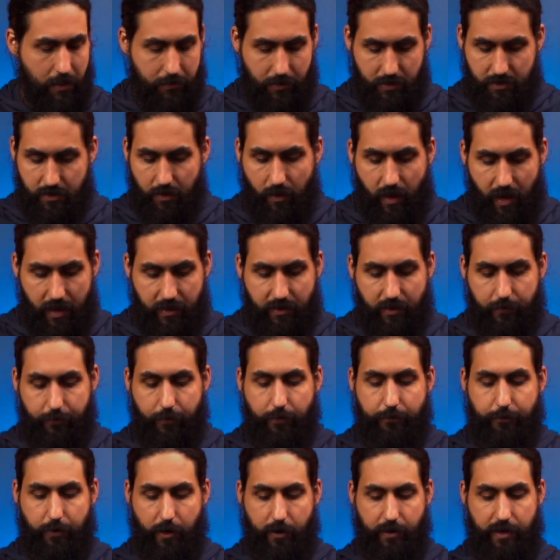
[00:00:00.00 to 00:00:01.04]
There's a lot of
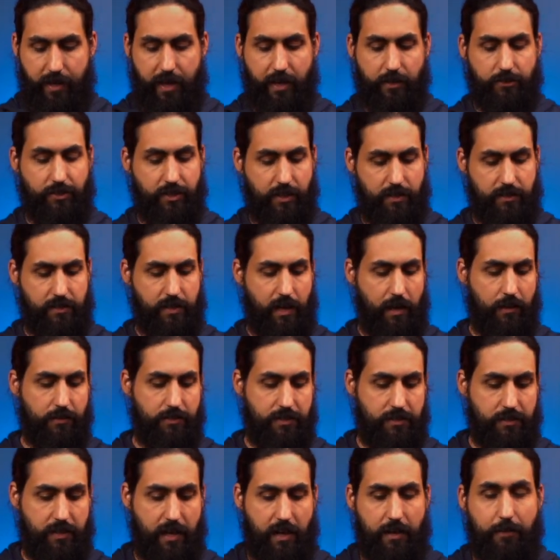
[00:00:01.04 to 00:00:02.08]
different variations. I'll
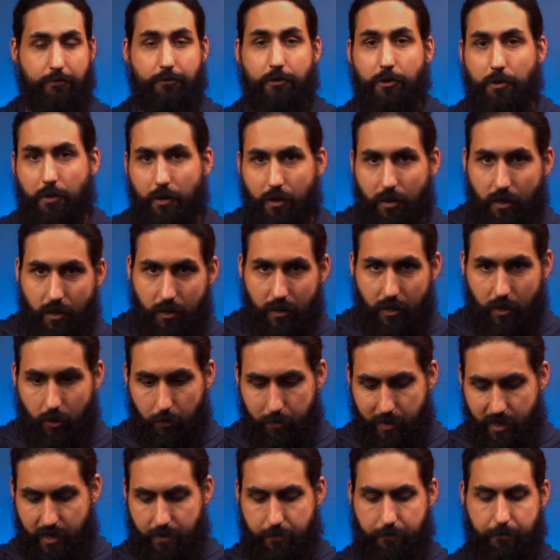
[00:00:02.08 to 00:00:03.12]
just kind of noodle a little
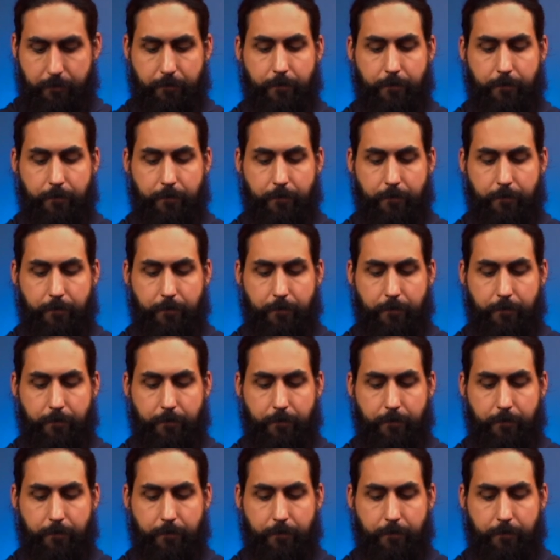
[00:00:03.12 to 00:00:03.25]
bit.